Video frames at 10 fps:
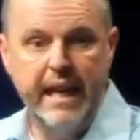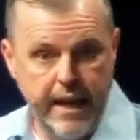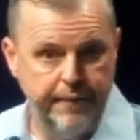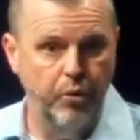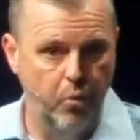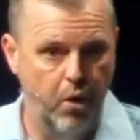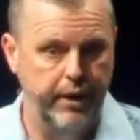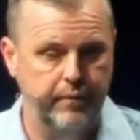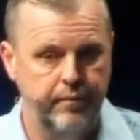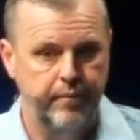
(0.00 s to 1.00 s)
evil one.
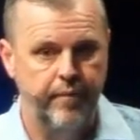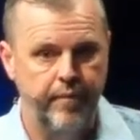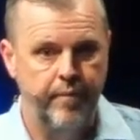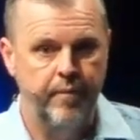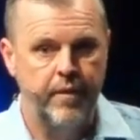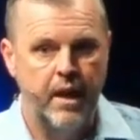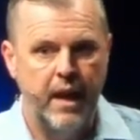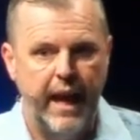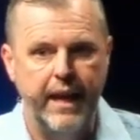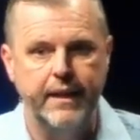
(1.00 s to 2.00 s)

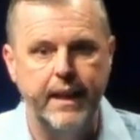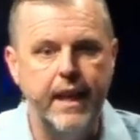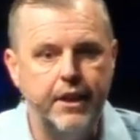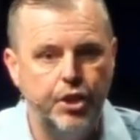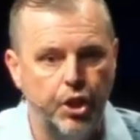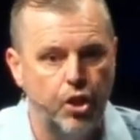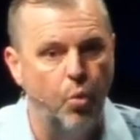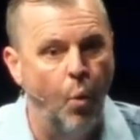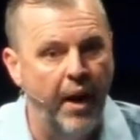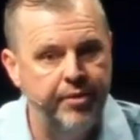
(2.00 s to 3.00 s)
And he took
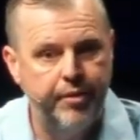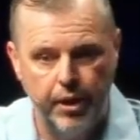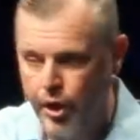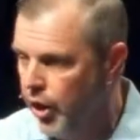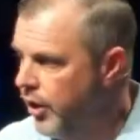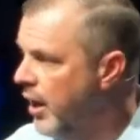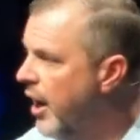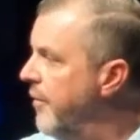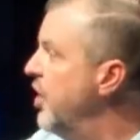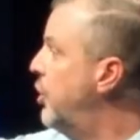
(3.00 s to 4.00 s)
one third
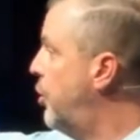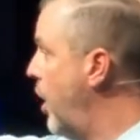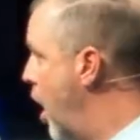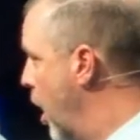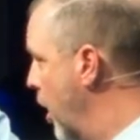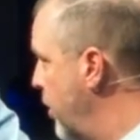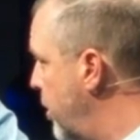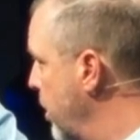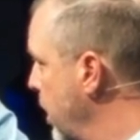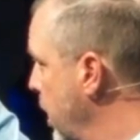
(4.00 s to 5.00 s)
of the stars,